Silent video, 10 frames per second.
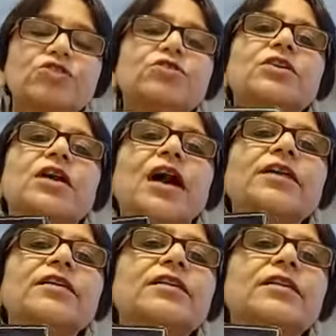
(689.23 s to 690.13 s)
So the
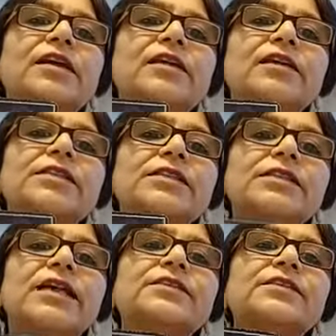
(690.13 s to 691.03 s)
card in a
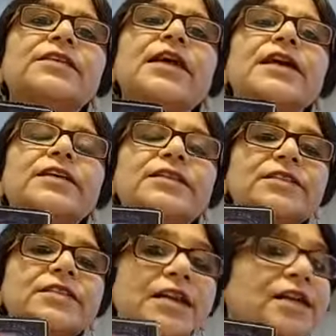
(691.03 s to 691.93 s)
sense
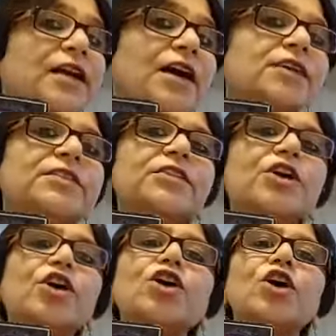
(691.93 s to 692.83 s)
is telling
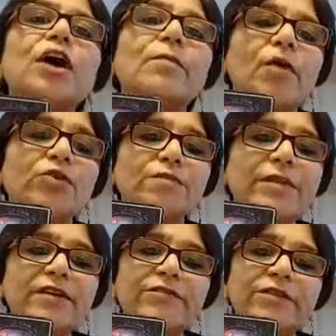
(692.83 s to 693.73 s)
us about
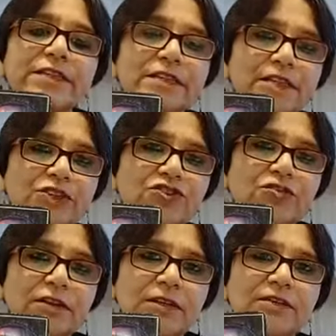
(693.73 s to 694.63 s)

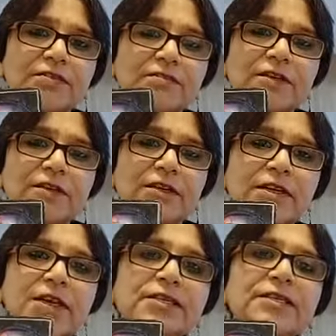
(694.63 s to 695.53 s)
manifestation, that
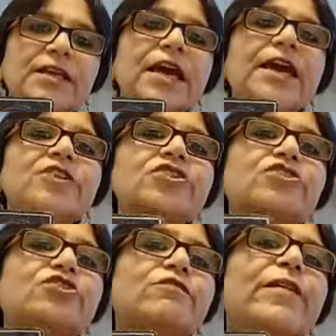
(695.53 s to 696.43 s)
he is the
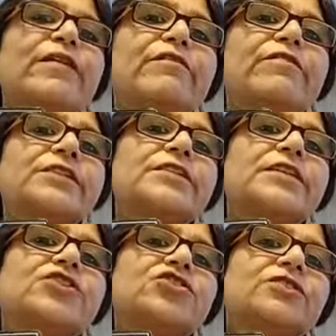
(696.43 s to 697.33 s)
agent of
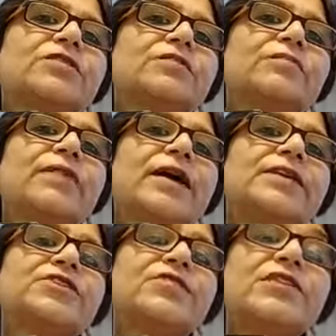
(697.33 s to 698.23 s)
manifestation by
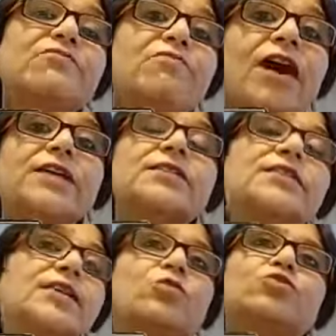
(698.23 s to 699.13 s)
his very
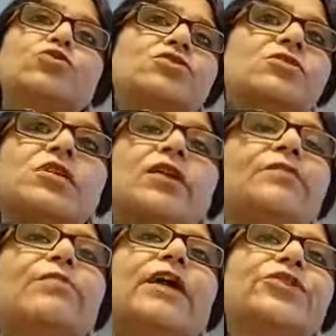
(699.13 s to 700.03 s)
wise counsel
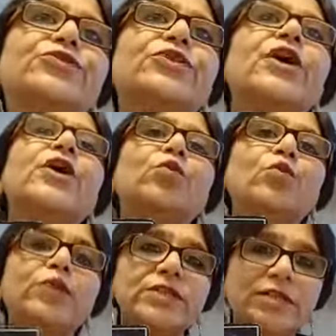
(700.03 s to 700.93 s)
and by his
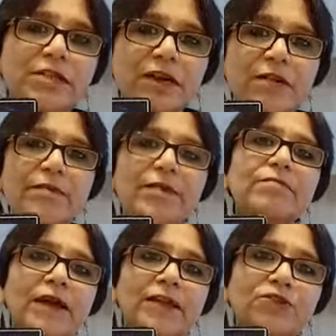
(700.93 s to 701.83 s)
wisdom
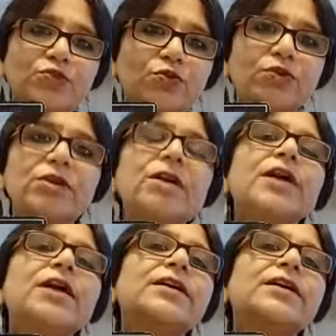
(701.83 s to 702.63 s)
and by his own